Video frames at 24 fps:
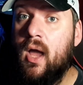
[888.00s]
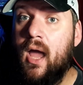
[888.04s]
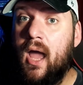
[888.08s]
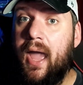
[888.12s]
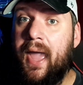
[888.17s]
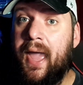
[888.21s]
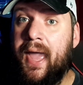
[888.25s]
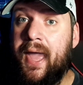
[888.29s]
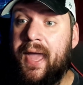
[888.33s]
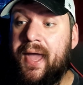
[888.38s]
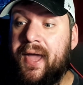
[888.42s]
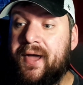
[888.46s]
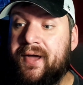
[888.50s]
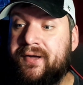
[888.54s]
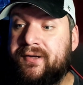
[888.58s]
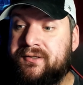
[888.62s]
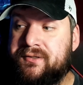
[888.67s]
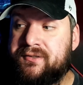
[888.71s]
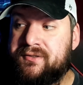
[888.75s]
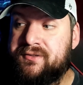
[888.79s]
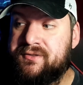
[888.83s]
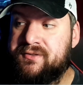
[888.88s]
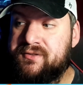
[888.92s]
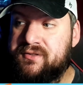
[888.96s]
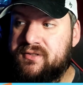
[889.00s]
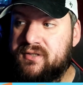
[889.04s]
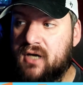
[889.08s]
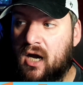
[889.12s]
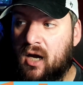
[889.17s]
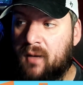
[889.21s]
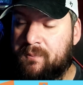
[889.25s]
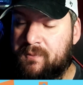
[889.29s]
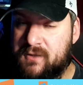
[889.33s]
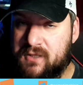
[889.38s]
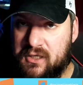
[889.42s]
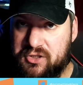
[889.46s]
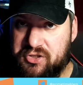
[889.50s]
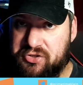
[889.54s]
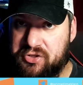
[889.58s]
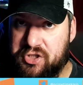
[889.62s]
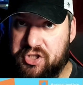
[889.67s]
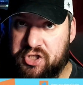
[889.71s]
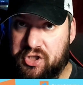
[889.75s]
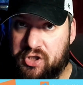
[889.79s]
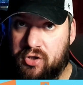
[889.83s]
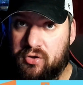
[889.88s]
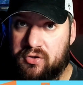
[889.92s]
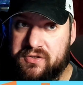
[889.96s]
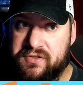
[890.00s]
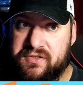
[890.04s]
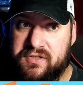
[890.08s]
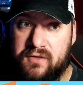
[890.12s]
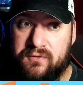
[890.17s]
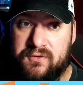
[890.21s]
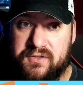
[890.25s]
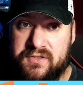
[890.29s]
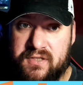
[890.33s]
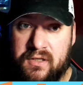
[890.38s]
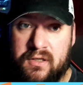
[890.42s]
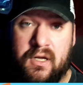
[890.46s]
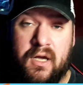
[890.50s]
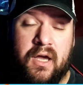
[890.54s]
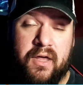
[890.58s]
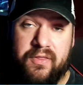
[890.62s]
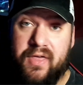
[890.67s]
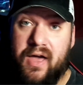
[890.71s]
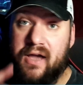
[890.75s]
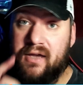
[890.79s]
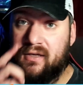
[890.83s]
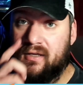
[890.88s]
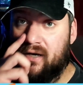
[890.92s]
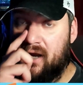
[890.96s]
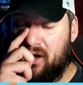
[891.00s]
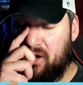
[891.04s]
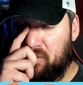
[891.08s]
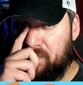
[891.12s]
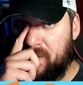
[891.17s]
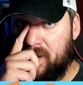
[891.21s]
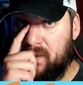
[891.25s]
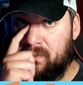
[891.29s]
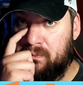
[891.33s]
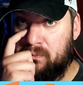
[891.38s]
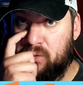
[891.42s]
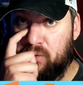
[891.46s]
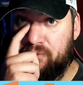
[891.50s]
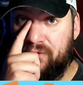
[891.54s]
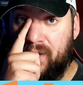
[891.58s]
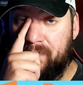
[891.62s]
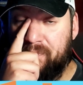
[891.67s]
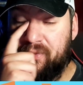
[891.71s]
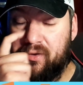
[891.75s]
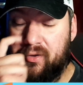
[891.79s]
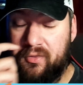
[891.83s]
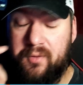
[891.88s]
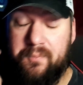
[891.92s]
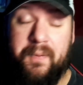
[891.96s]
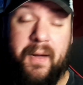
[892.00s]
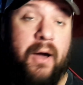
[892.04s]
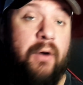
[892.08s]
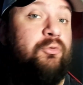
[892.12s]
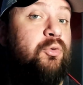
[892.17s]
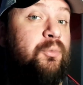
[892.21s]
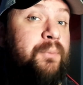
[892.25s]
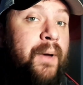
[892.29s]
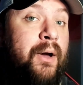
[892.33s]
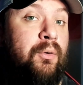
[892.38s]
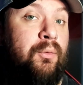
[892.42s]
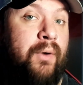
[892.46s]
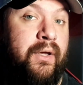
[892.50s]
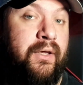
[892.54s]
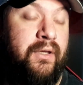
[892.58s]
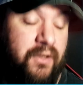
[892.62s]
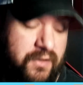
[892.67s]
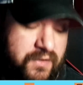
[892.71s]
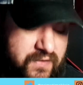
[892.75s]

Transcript: and potentially Shakur Stevenson, that can help him move up the pound-for-pound rankings